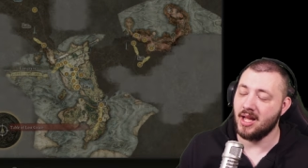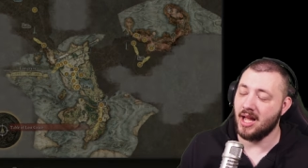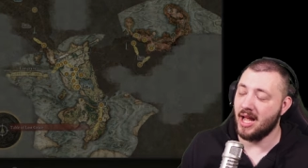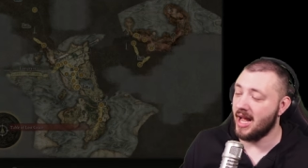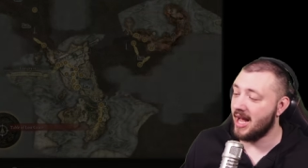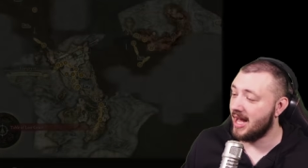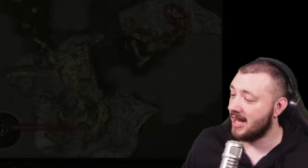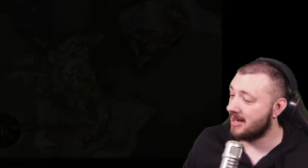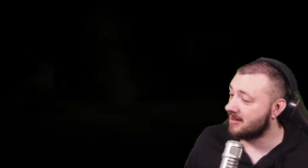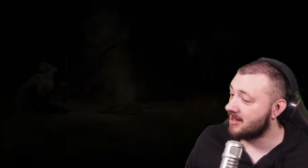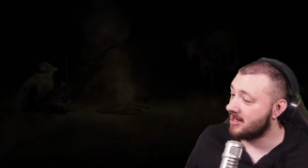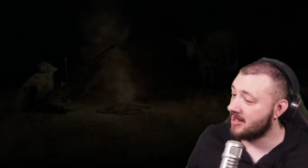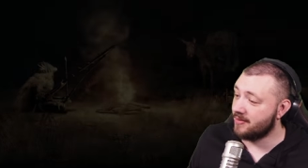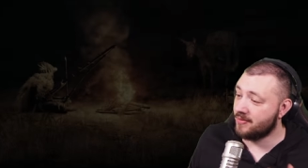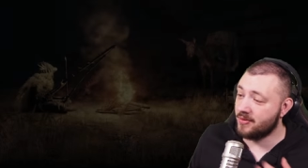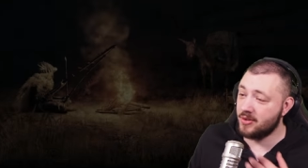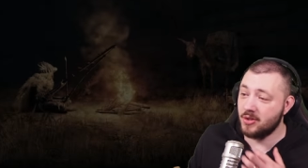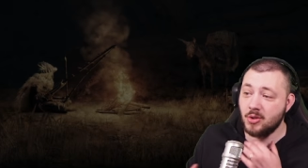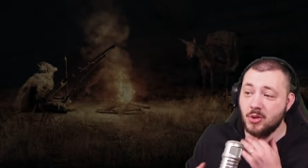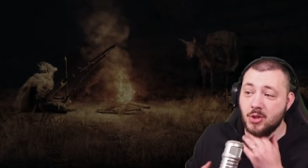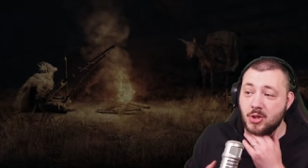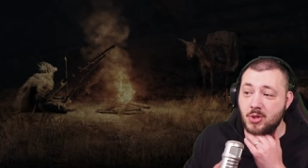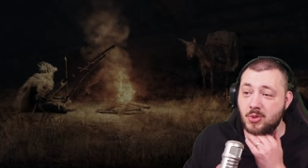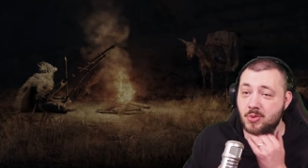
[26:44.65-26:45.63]
And if
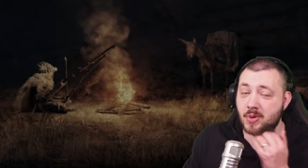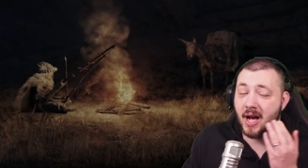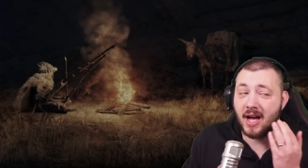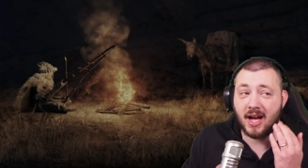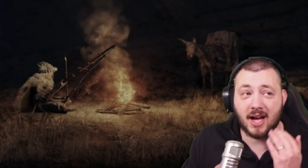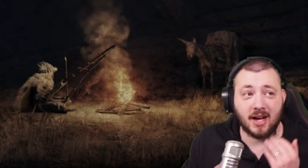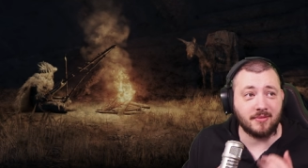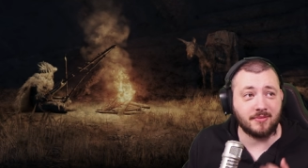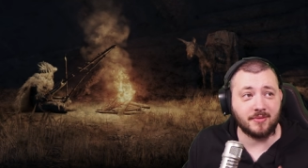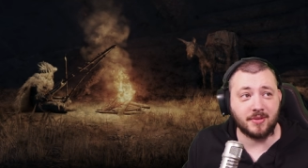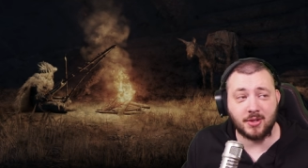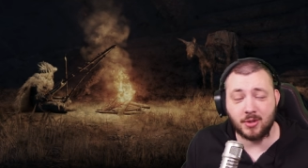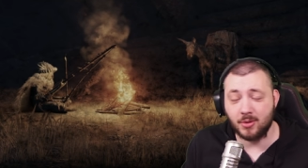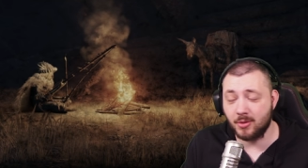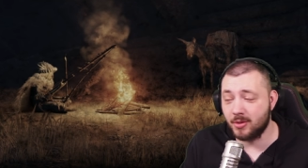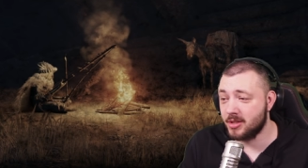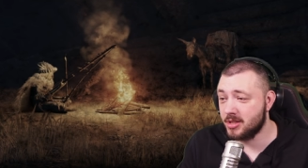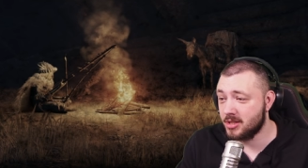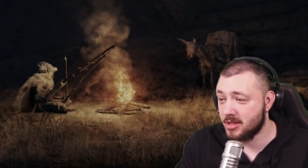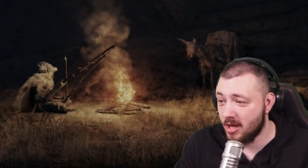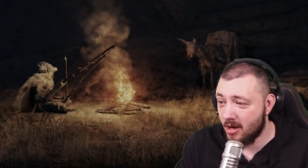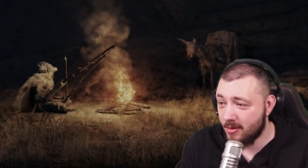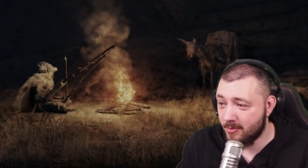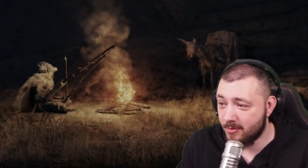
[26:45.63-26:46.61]
you do have your
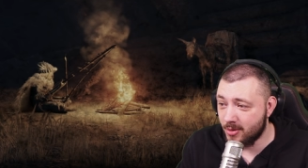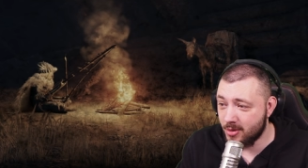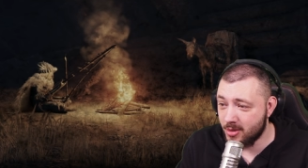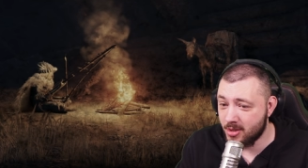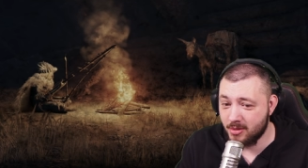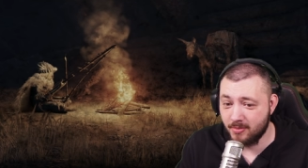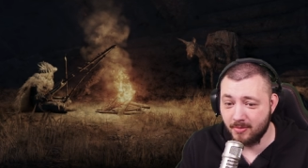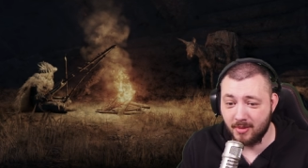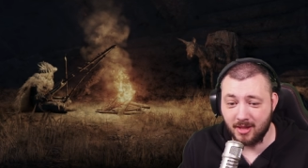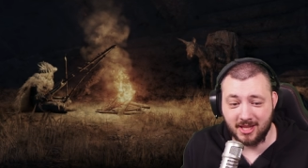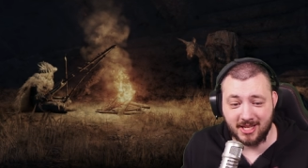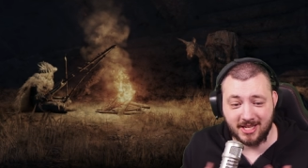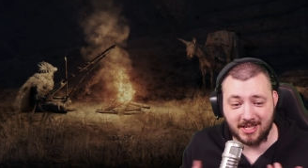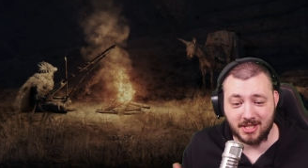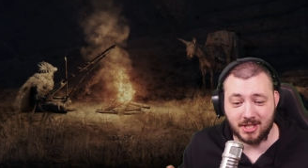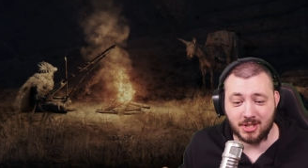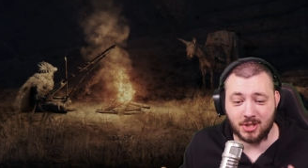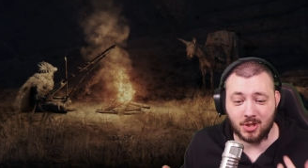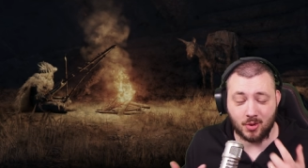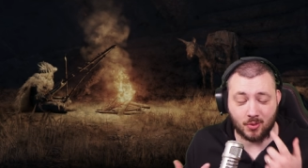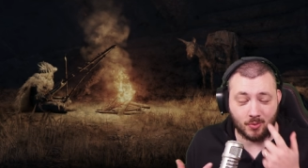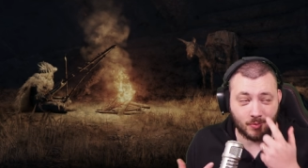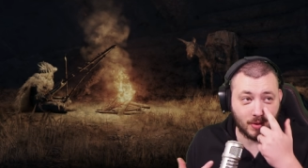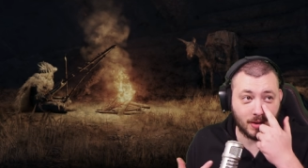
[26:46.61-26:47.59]
somber smithing
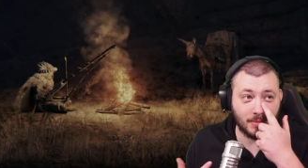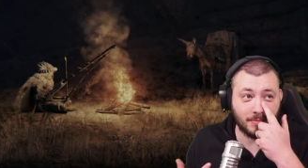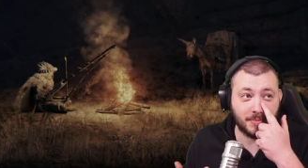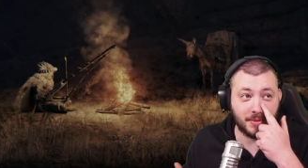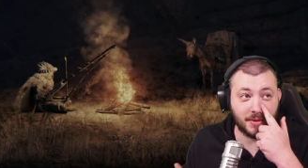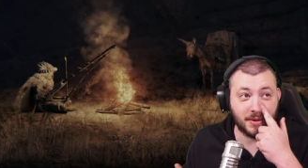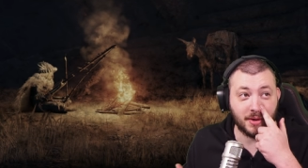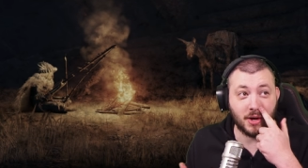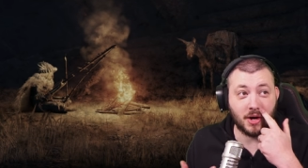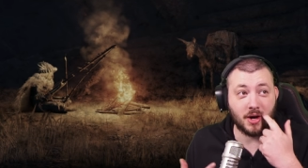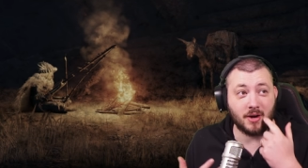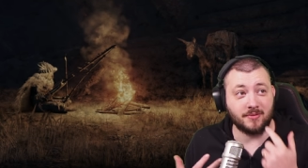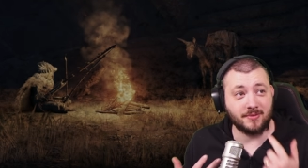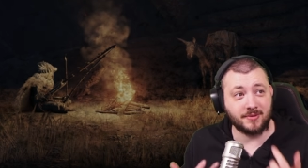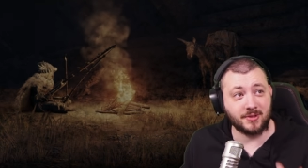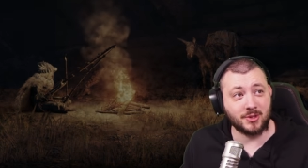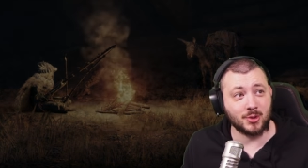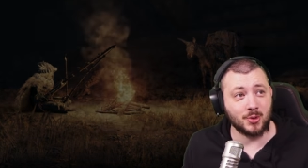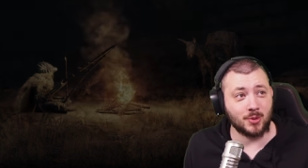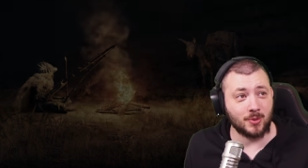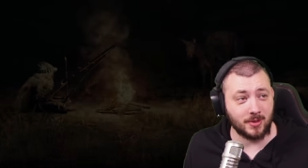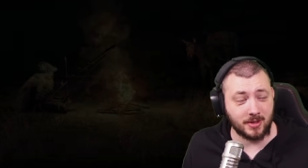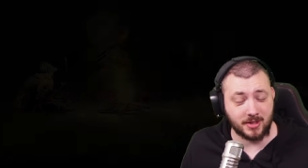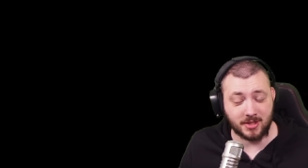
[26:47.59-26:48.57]
stone weapon of
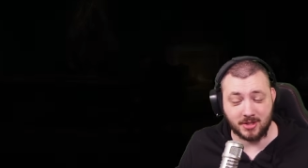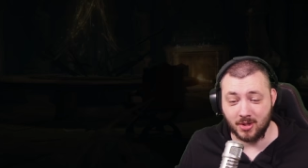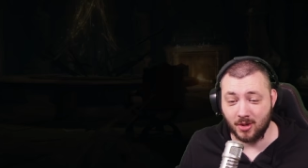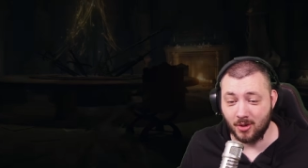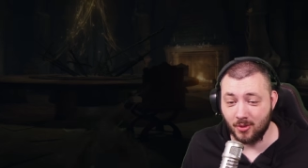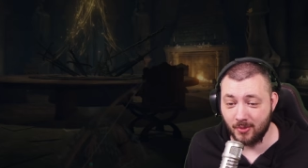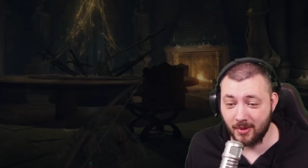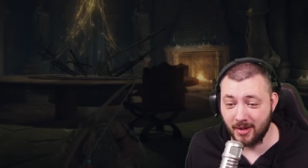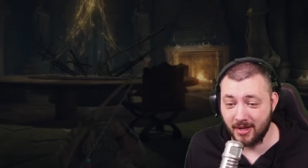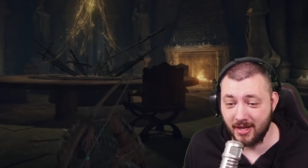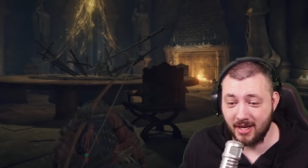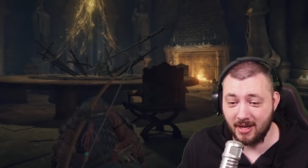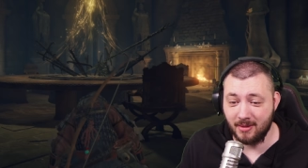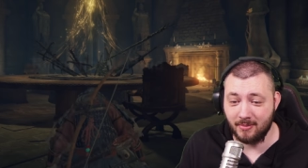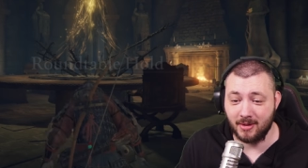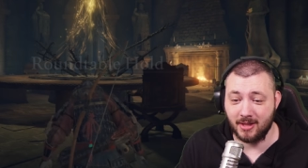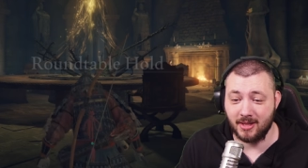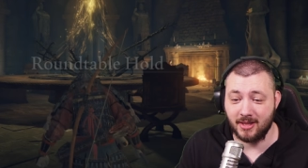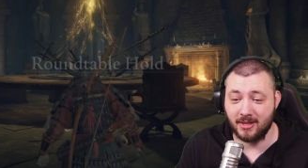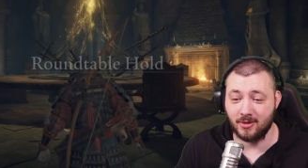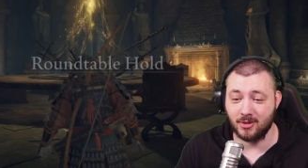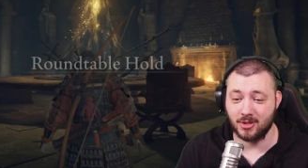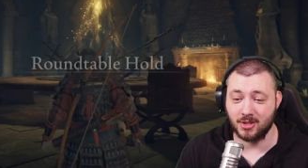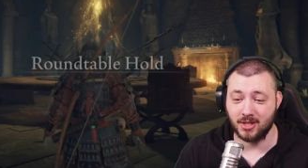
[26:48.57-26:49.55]
choice already, I
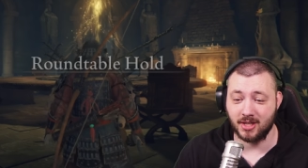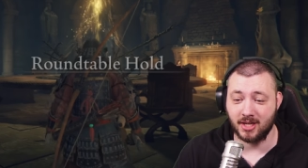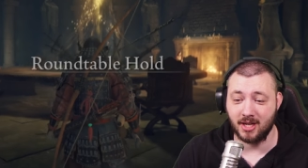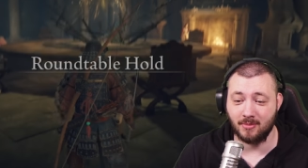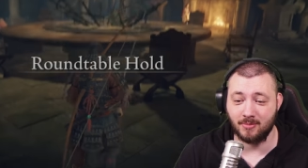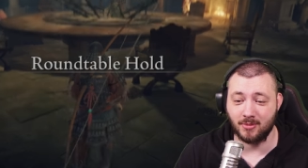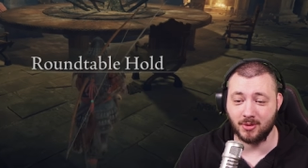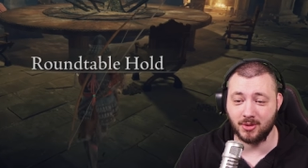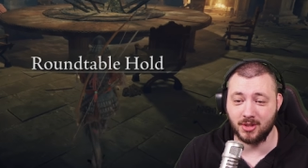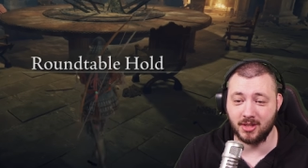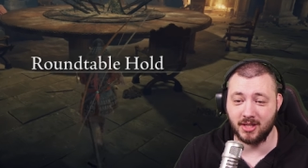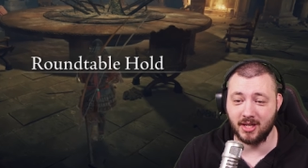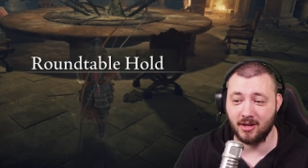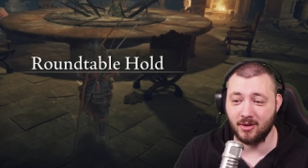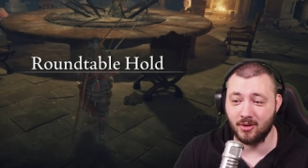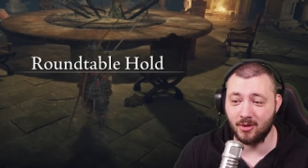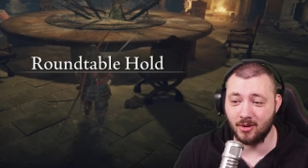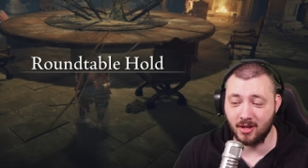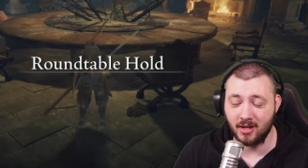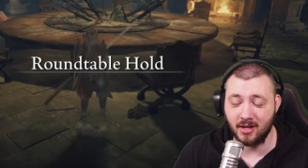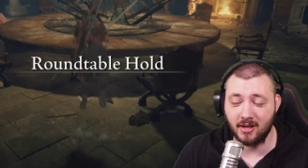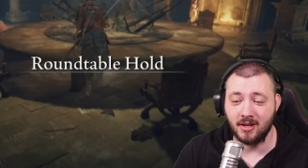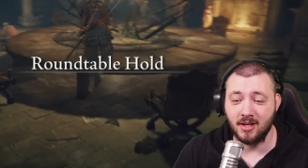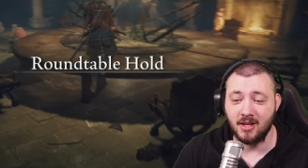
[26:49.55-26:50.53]
mean, there's a couple to get
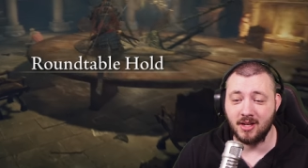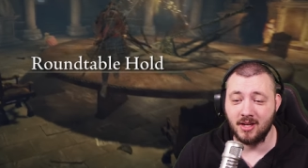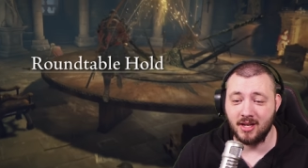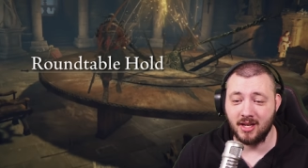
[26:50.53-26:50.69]
early.